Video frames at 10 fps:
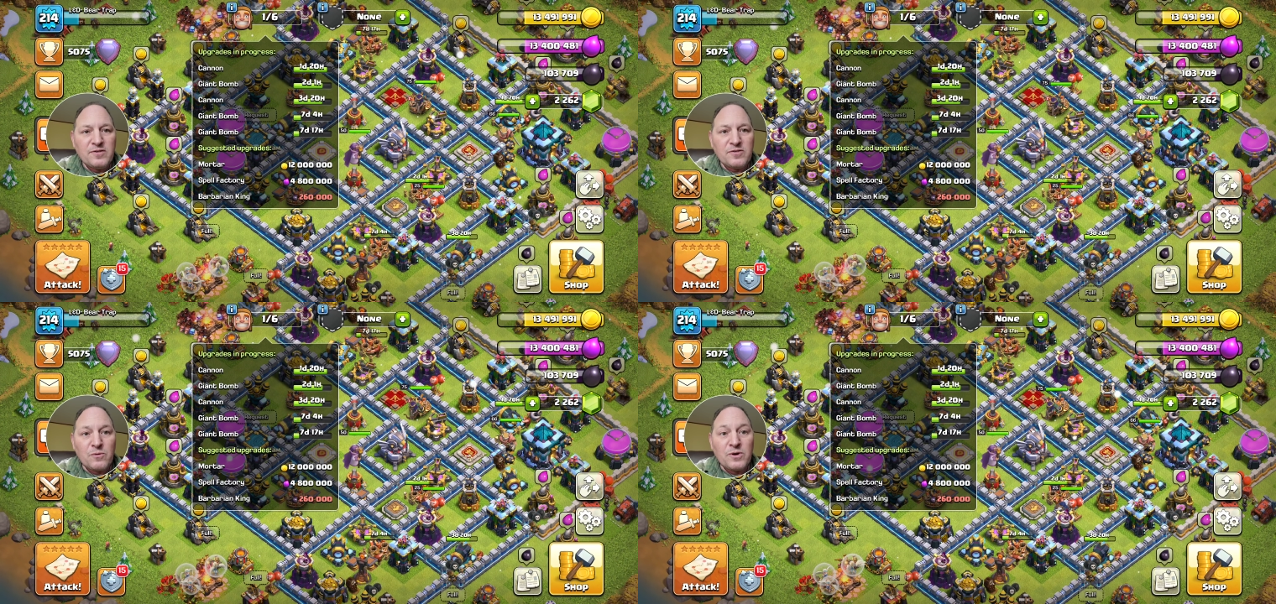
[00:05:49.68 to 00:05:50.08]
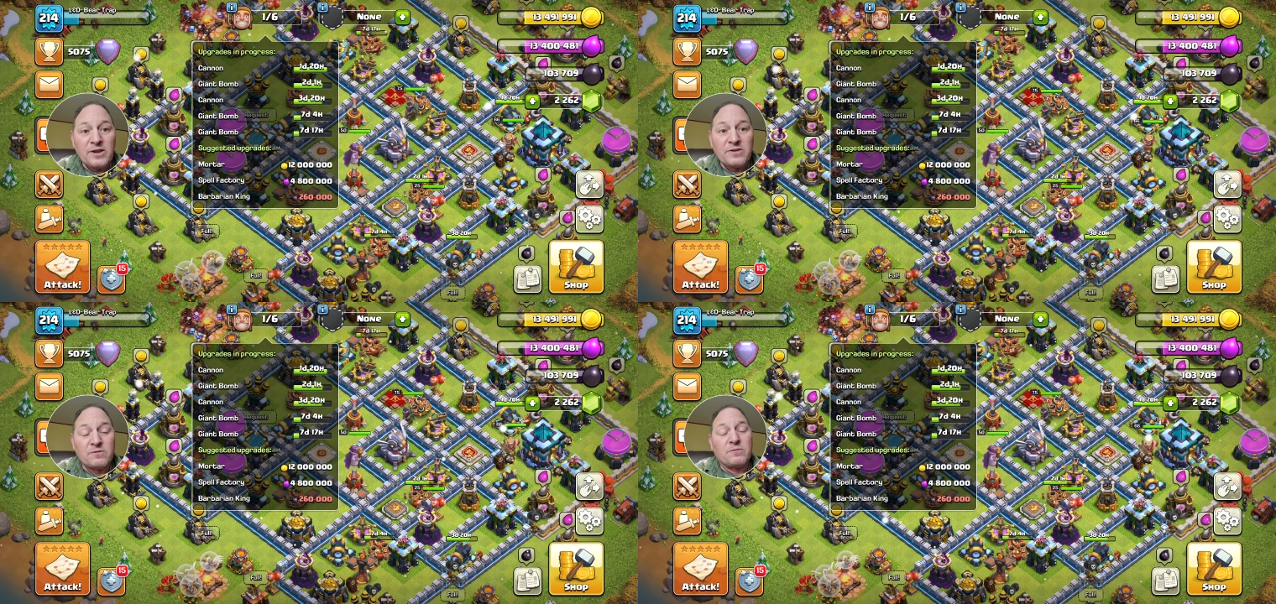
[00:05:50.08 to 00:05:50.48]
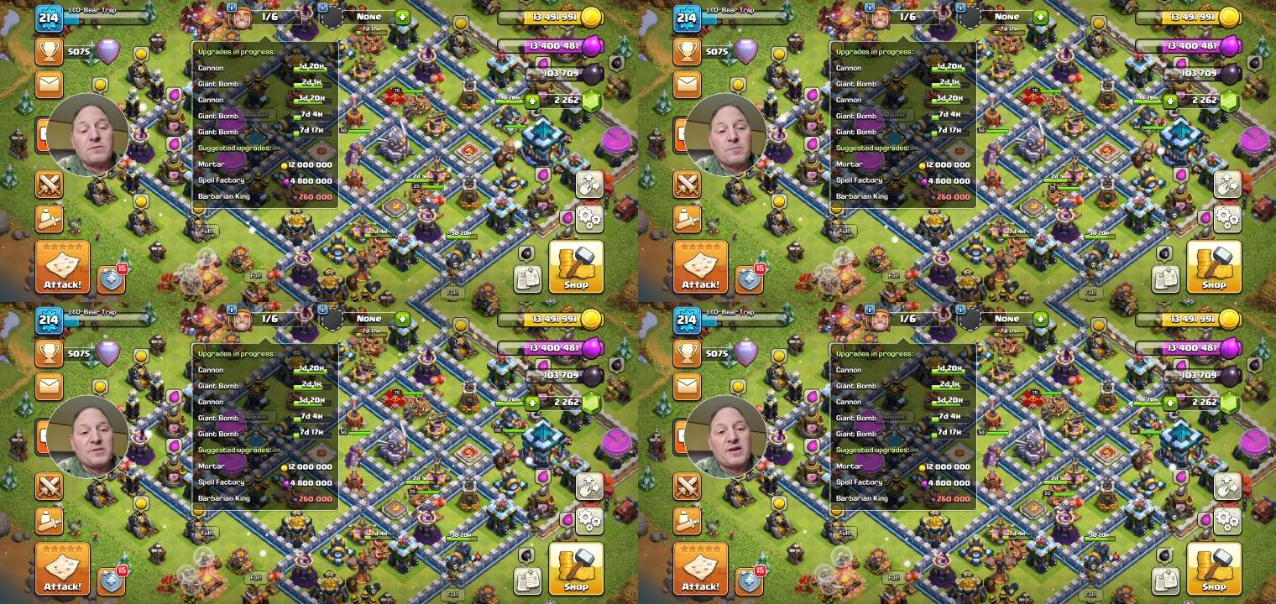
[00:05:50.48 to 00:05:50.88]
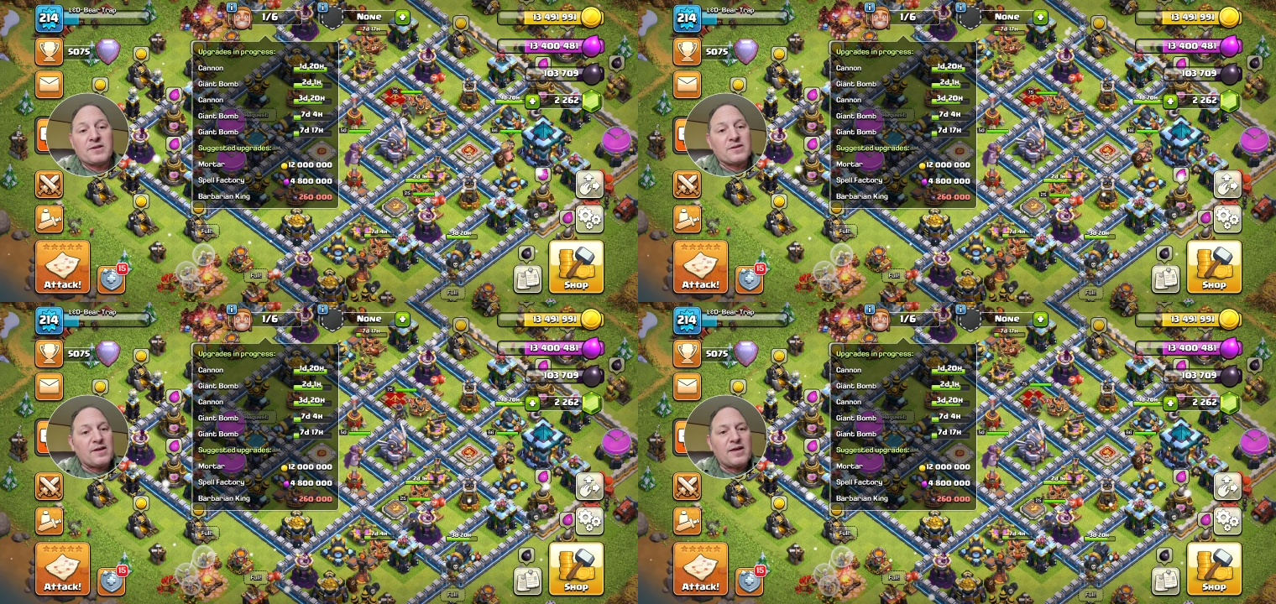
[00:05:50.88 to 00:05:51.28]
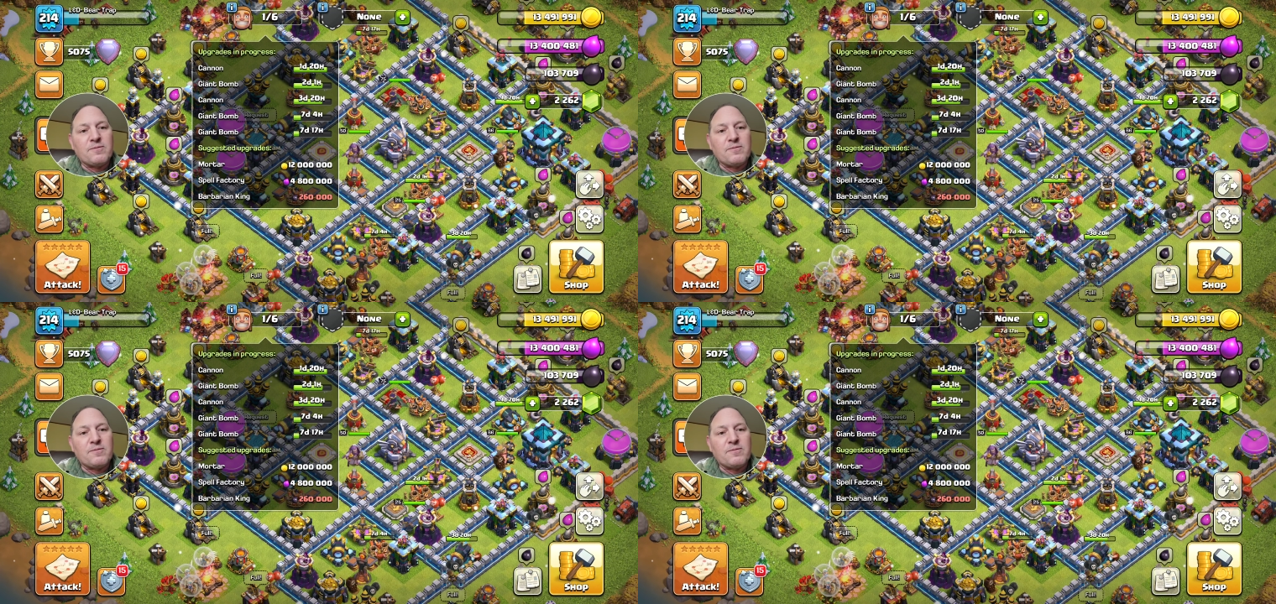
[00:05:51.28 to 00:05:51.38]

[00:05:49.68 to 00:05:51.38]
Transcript: So what I do, my tactic, I